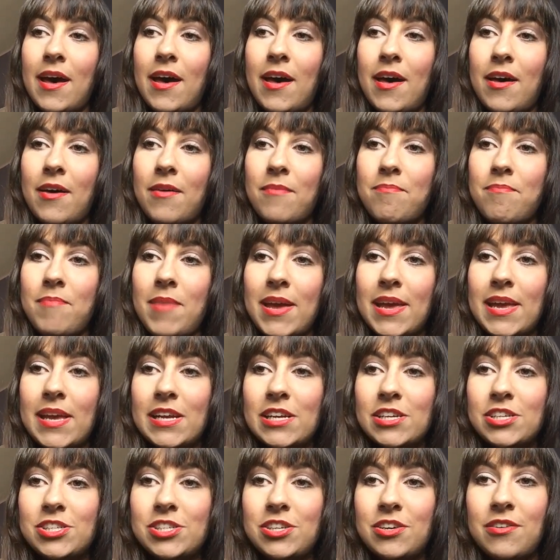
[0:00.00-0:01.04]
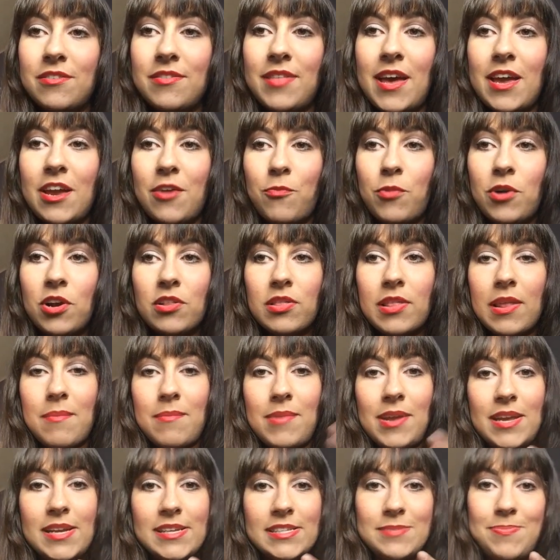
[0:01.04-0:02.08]
um, making sure that we're
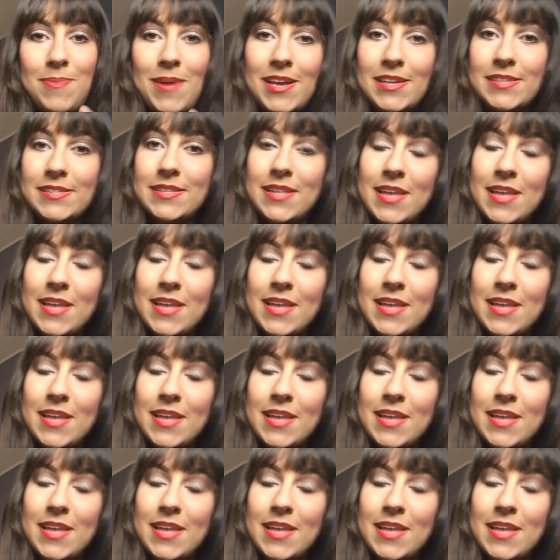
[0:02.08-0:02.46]
limiting space